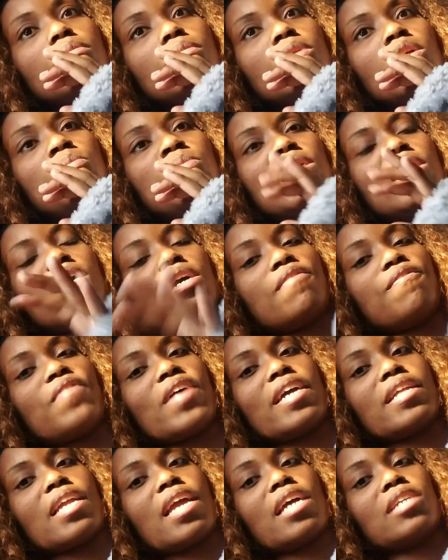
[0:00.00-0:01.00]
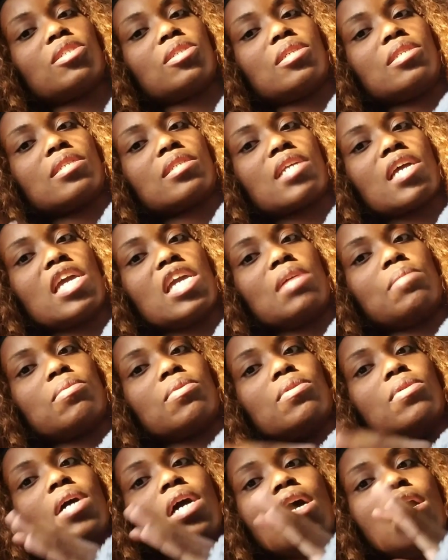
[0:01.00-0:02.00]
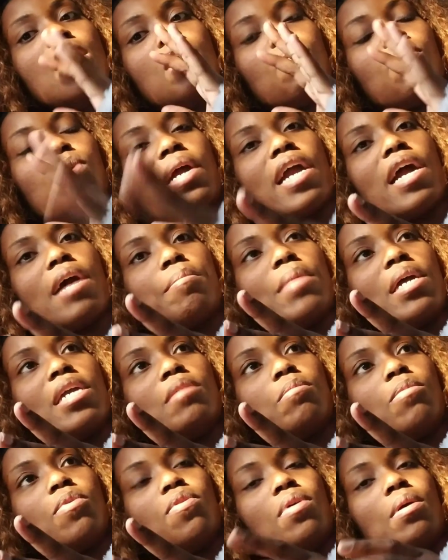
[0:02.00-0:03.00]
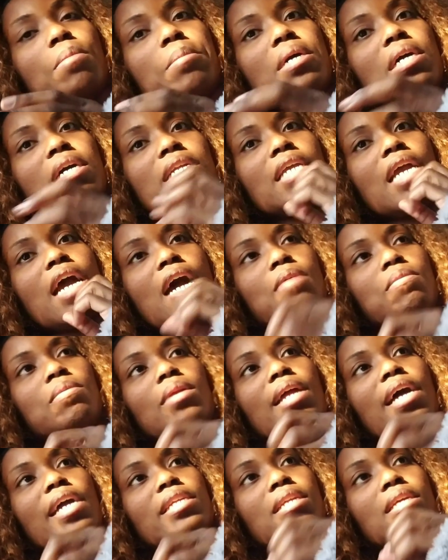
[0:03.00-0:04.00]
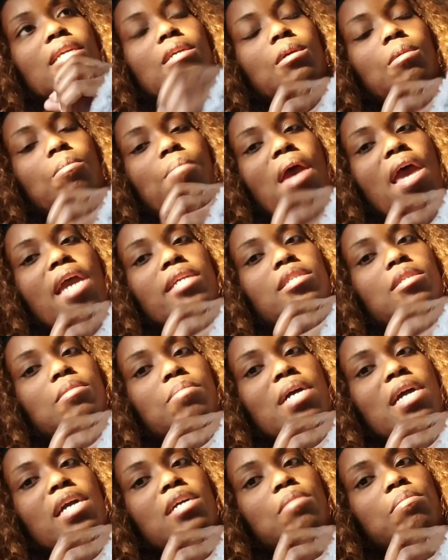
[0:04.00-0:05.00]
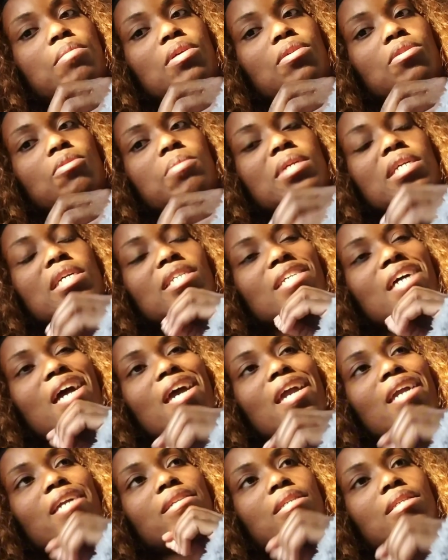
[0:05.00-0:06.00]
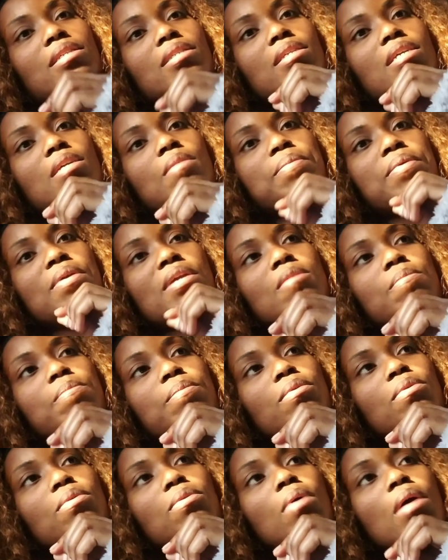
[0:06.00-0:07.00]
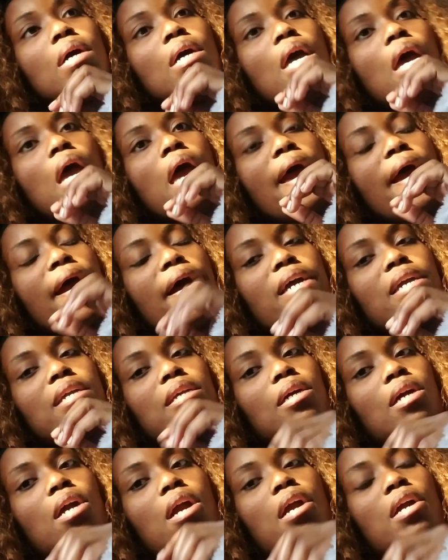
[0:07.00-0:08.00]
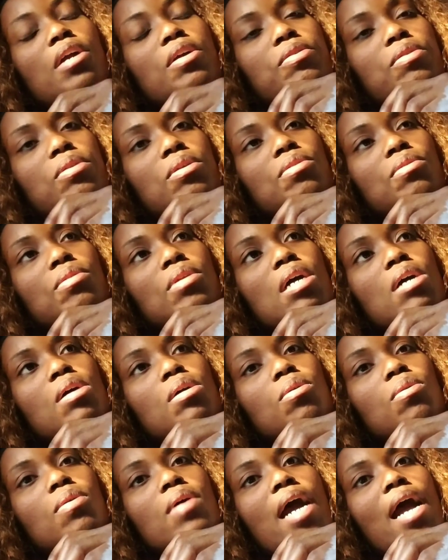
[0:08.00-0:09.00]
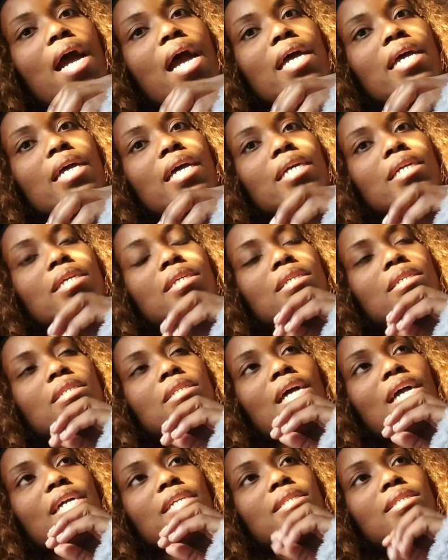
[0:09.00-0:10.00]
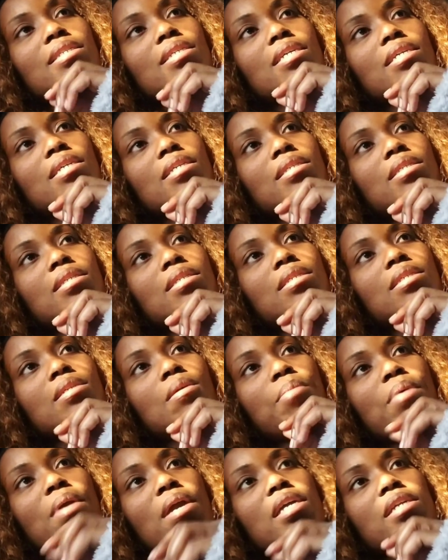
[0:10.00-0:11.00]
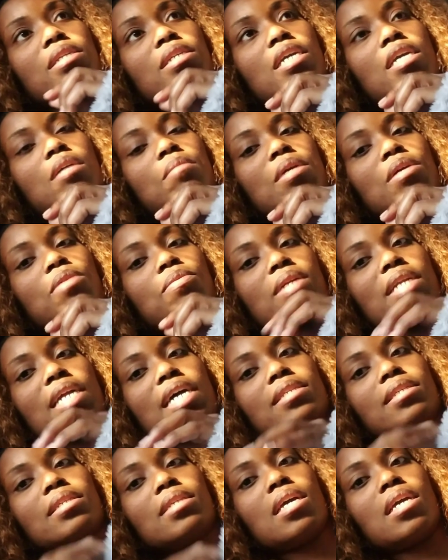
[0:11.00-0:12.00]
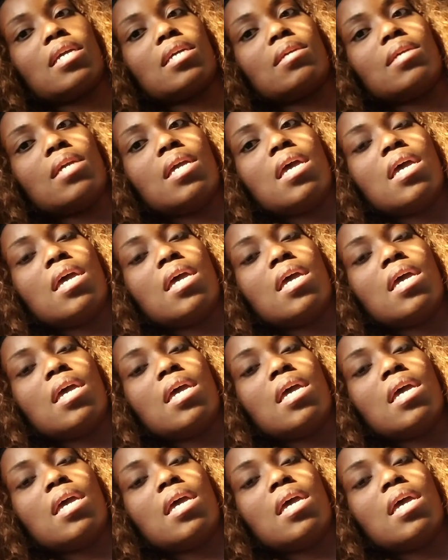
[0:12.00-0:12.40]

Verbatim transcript: become financially stable where I make more money. I would like to give back to my community because I hate to see people out here hurting, you know it's like since the pandemic, when I say